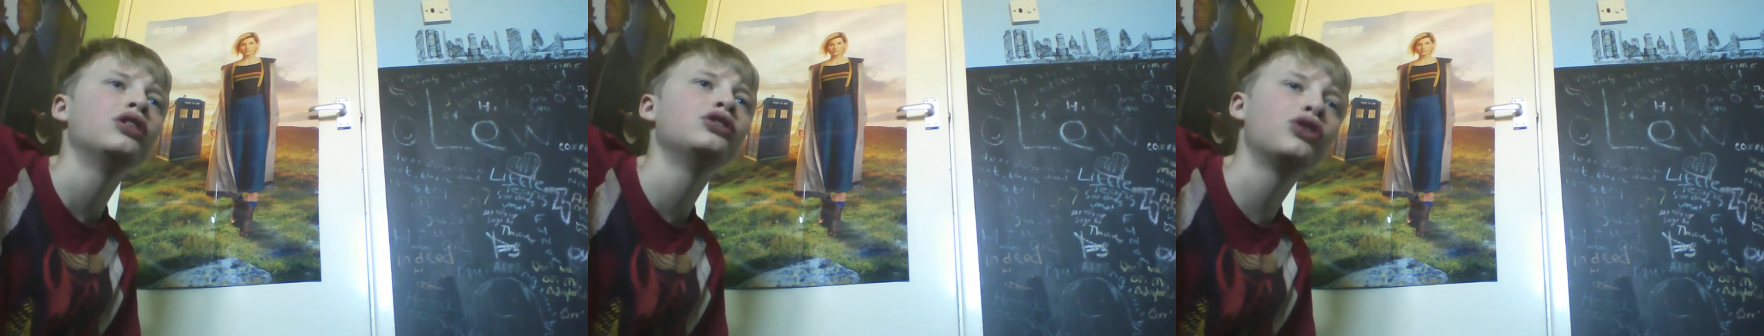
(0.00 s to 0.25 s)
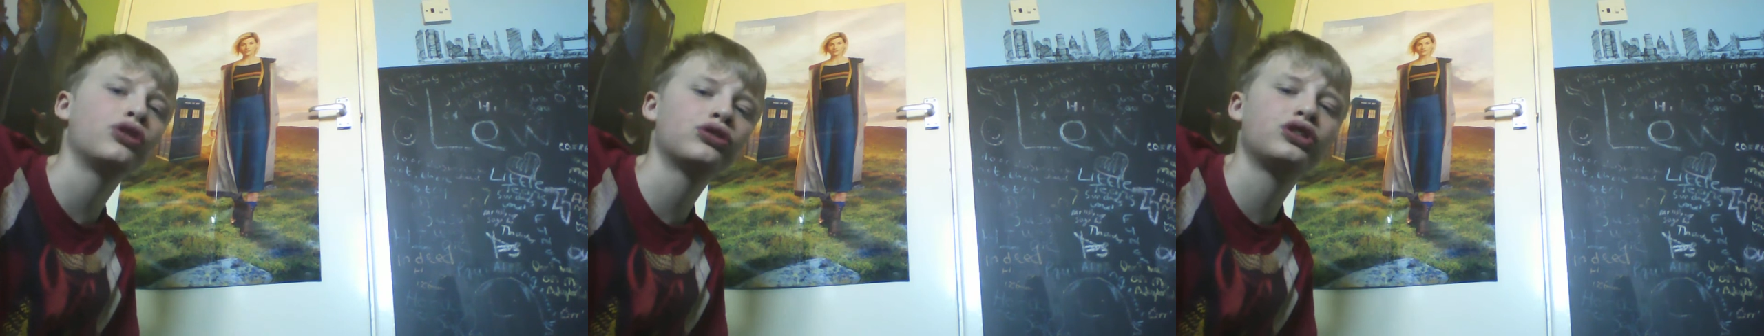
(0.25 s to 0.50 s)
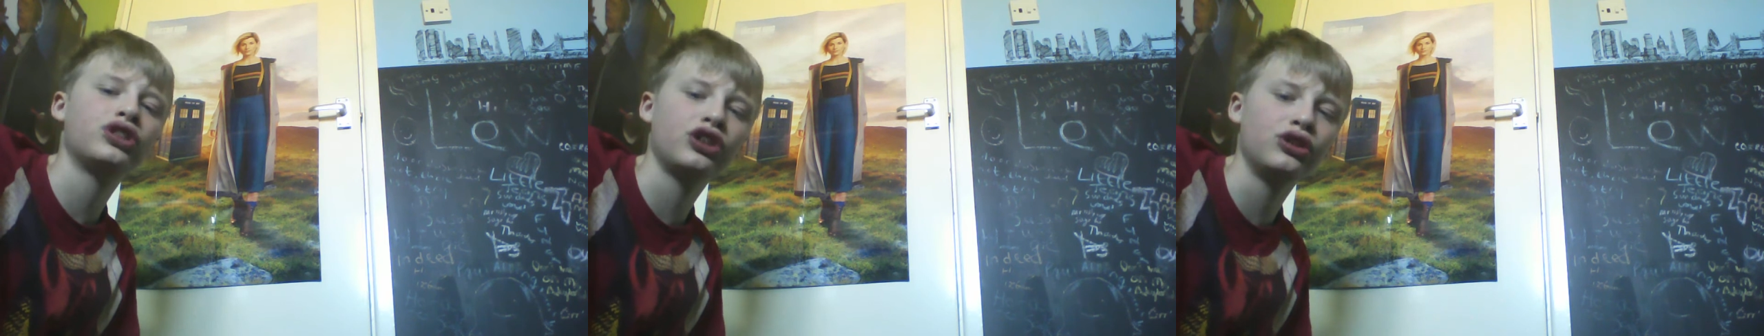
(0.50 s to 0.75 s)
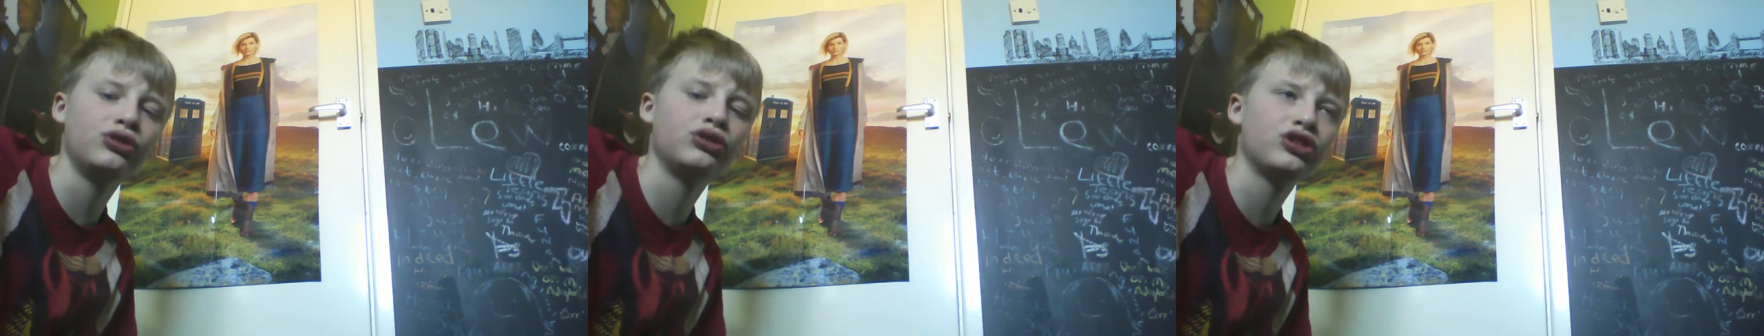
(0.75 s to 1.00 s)
Doctor
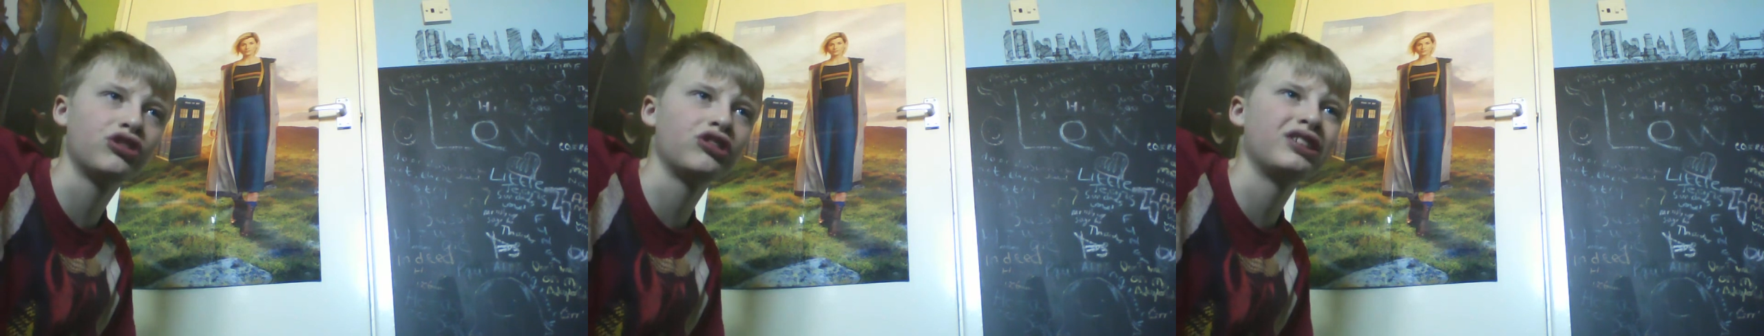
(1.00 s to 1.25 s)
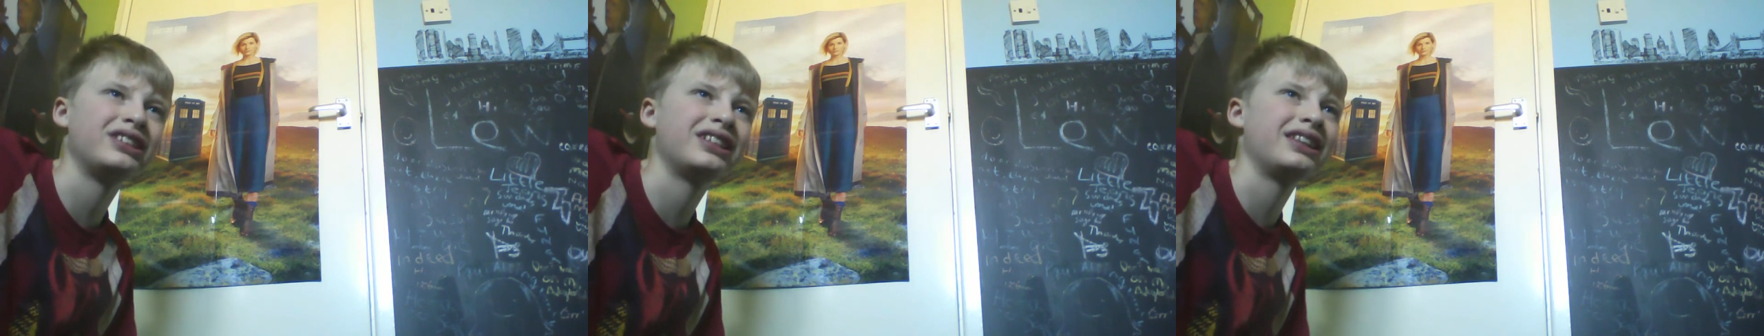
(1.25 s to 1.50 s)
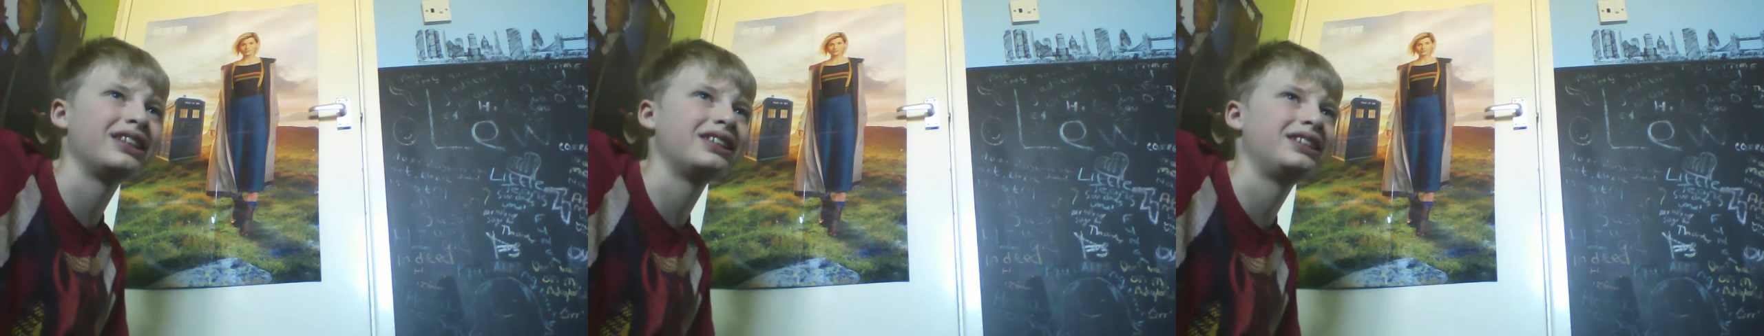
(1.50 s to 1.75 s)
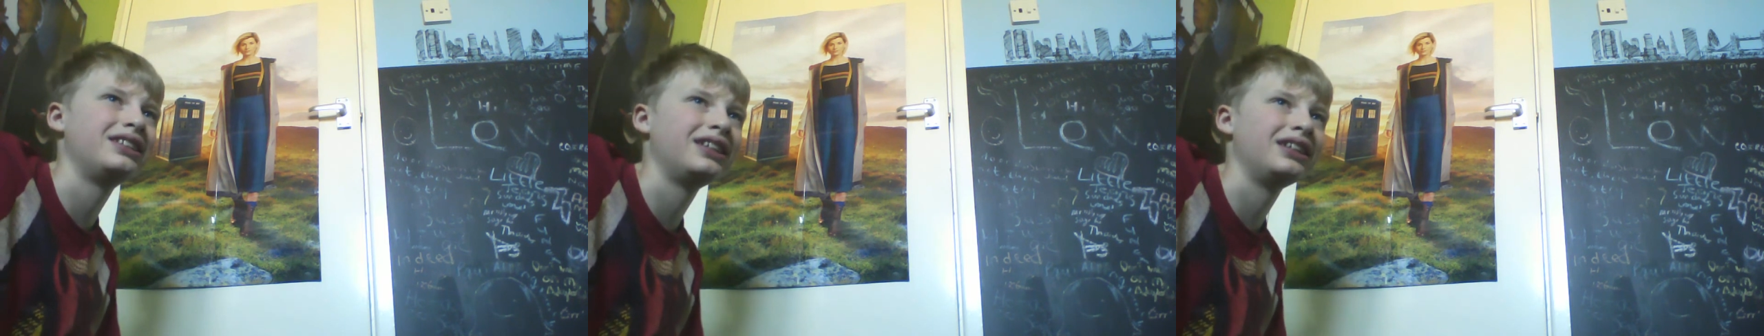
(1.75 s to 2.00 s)
Who stories in this
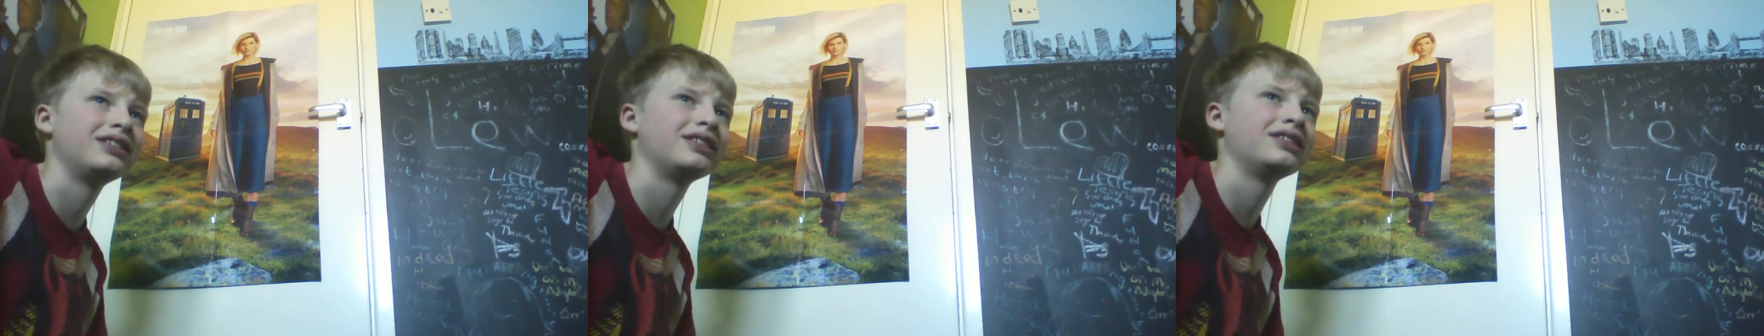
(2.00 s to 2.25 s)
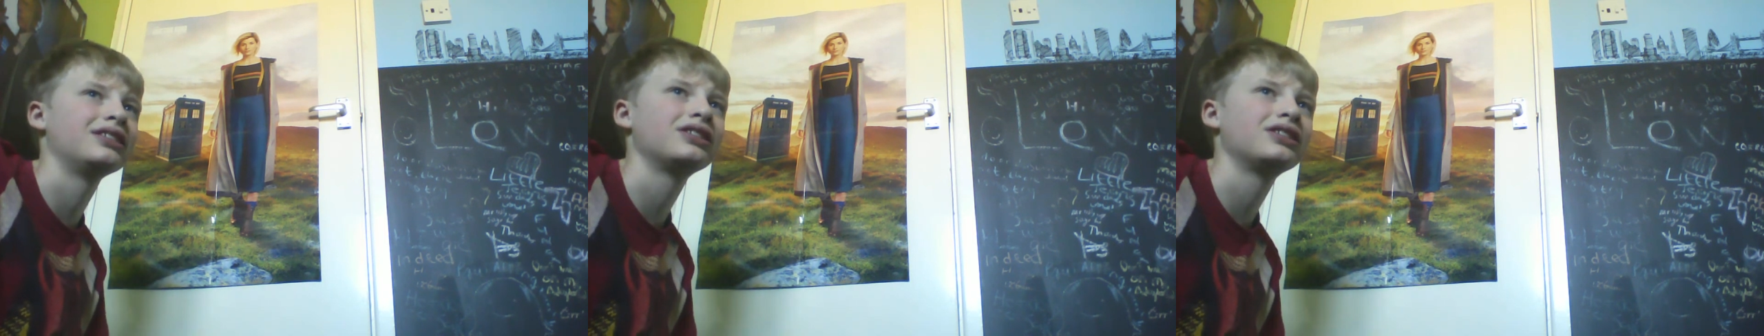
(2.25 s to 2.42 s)
season.